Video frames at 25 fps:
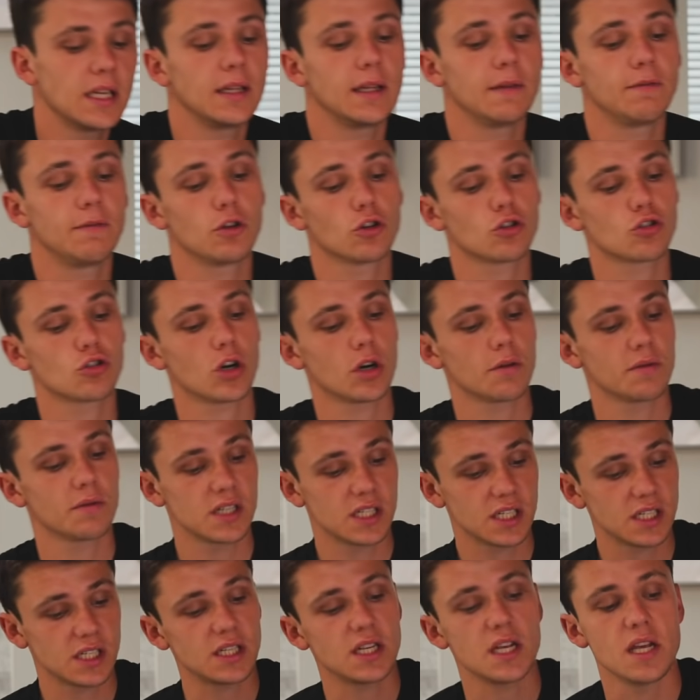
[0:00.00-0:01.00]
they've just got to
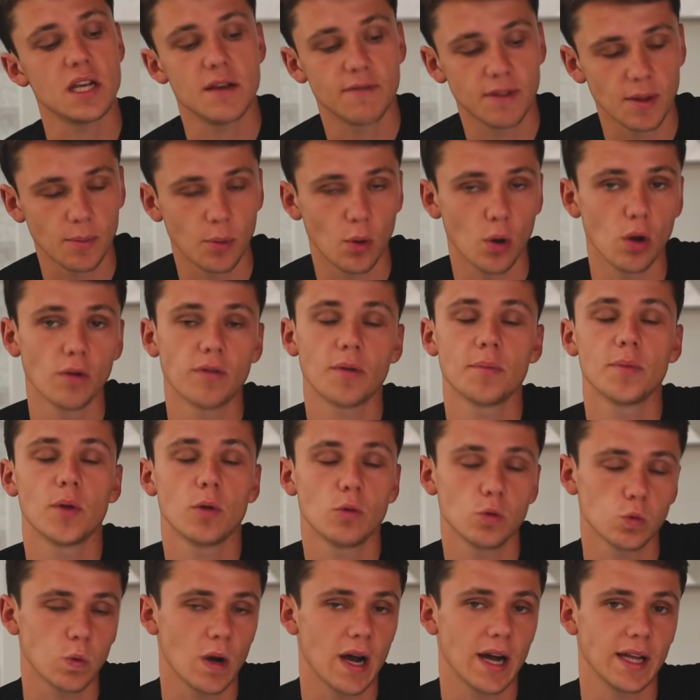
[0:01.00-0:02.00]
receive the ball from
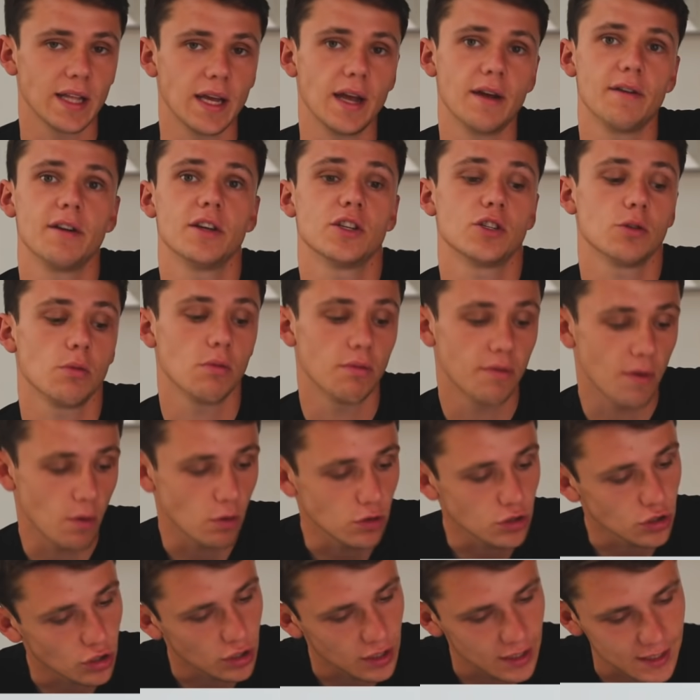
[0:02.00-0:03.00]
those wide areas. So we're
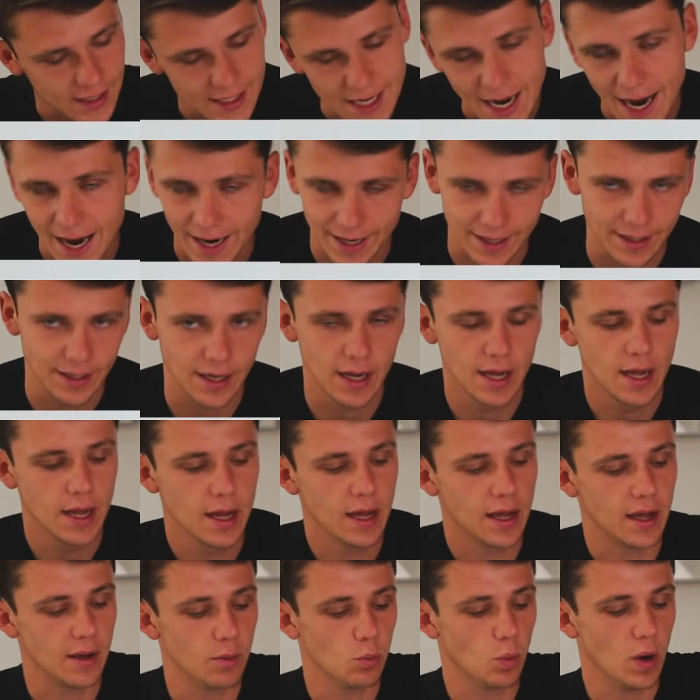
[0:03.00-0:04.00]
focusing on attacking
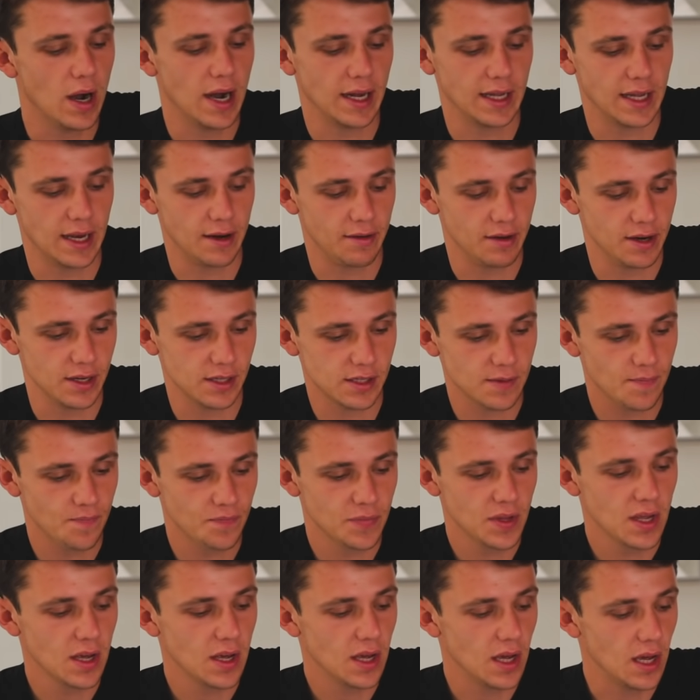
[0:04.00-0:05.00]
in wide areas.
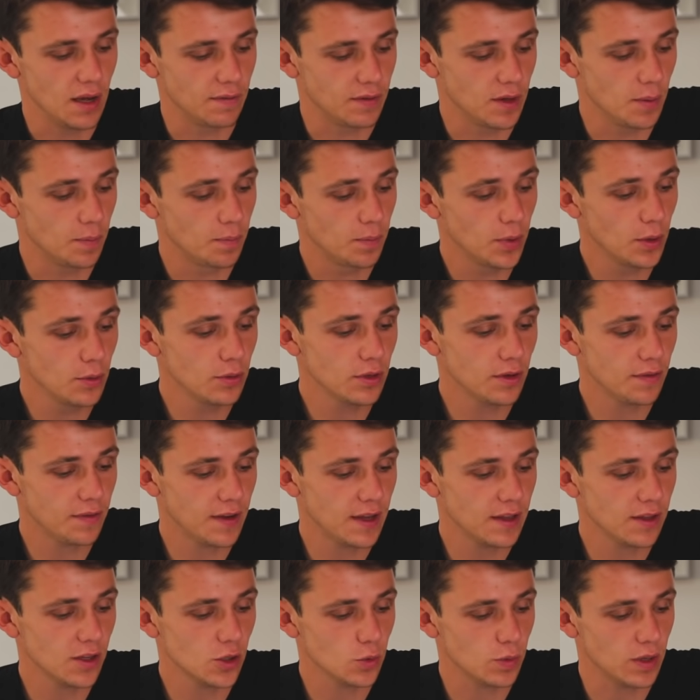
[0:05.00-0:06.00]
If the Blue
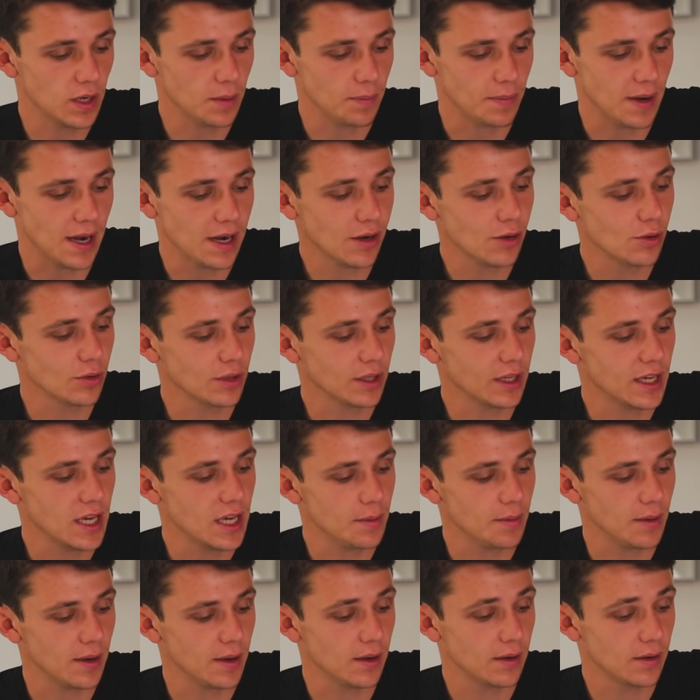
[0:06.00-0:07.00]
defenders win it back or the
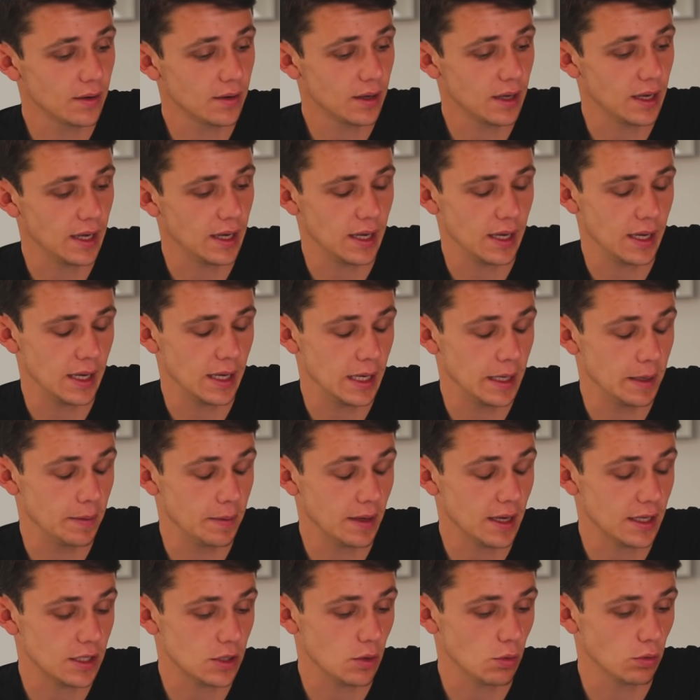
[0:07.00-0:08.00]
keeper
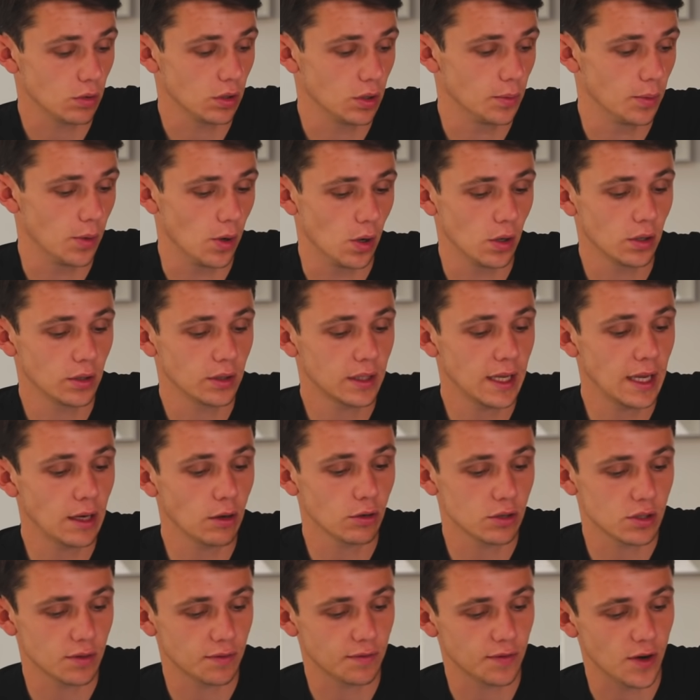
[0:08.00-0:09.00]
gets hold of the ball, they
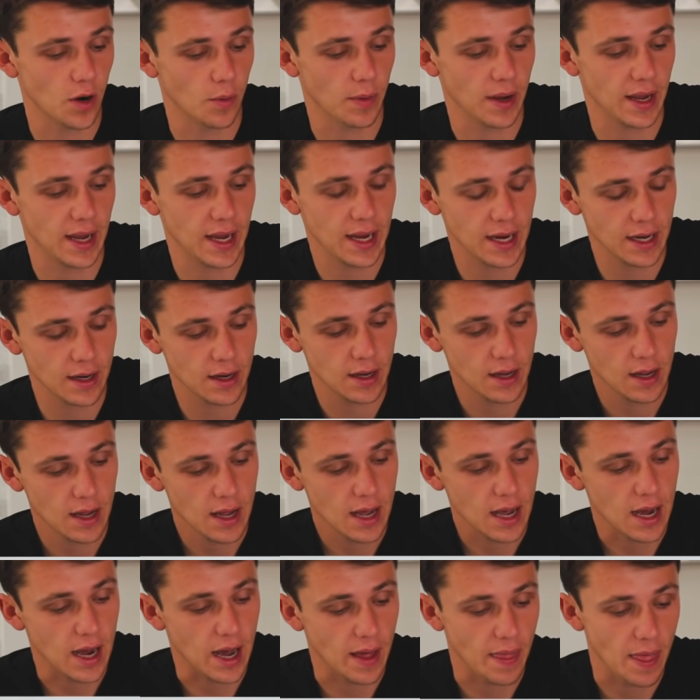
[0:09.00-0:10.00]
look to throw it in
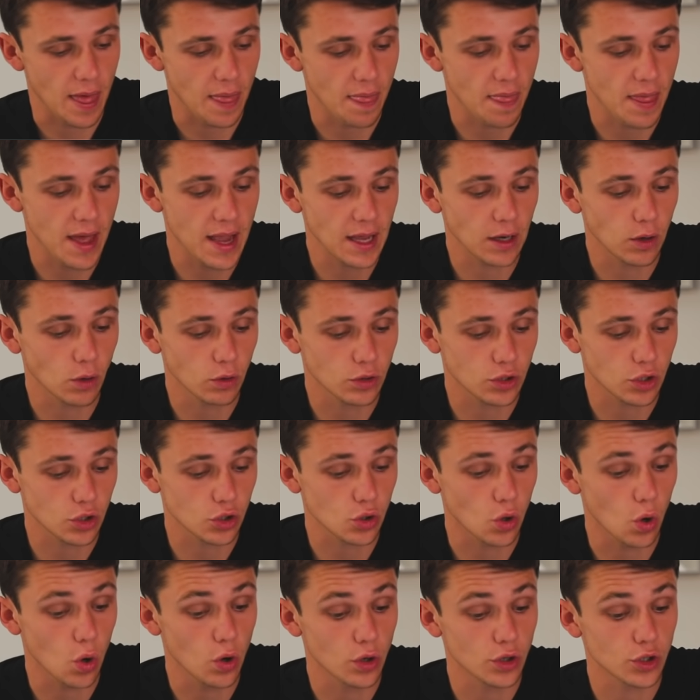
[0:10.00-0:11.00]
and then they look to
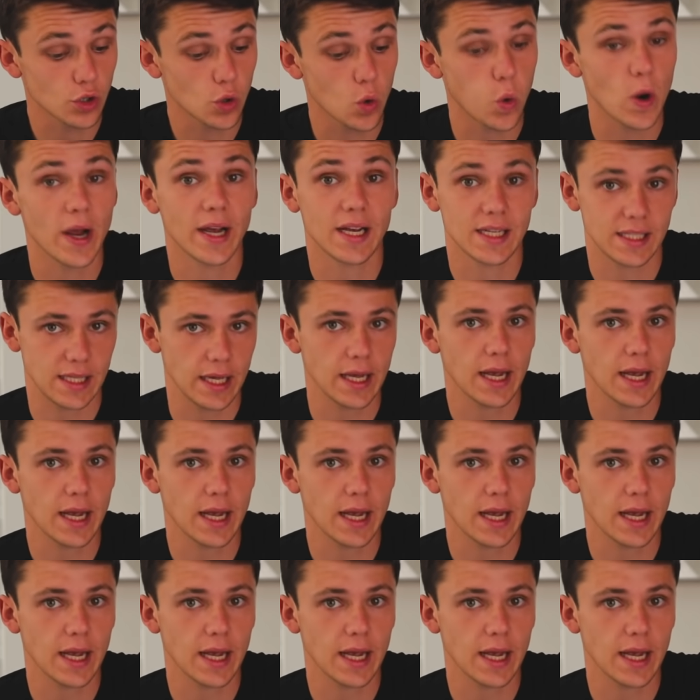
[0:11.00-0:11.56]
score as quick as they